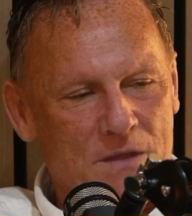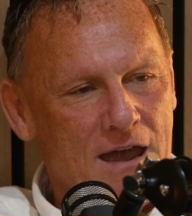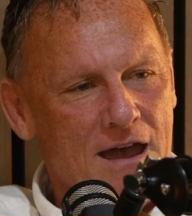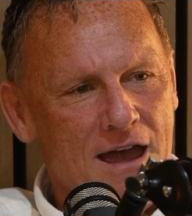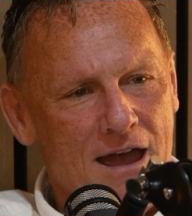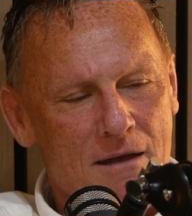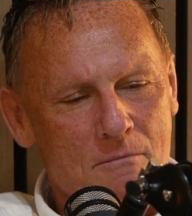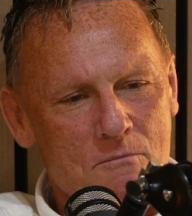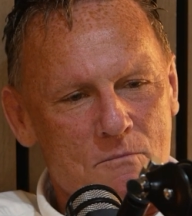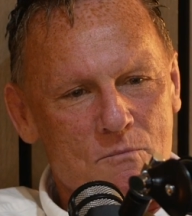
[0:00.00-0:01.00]

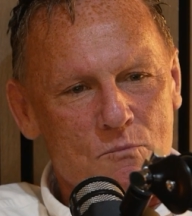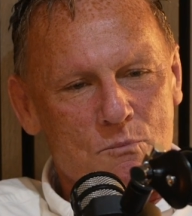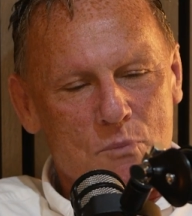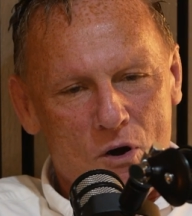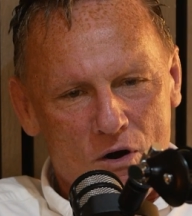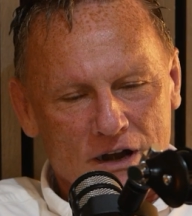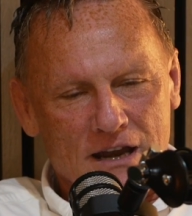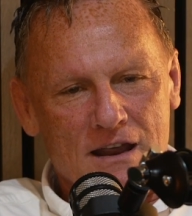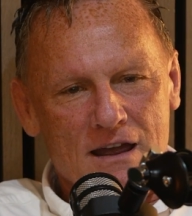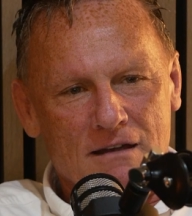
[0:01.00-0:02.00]
Born
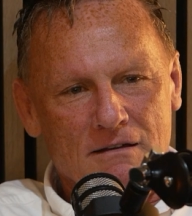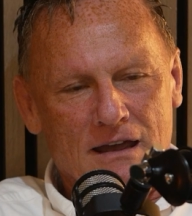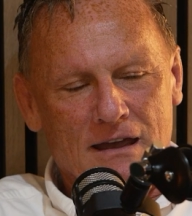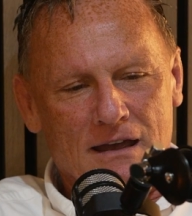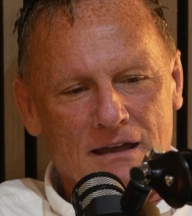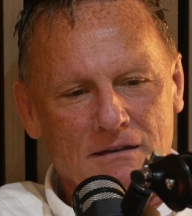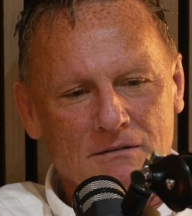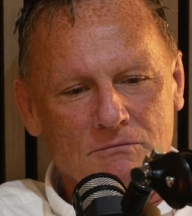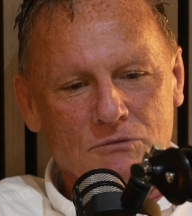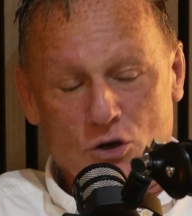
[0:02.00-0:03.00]
in
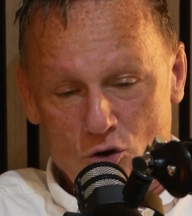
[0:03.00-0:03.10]
the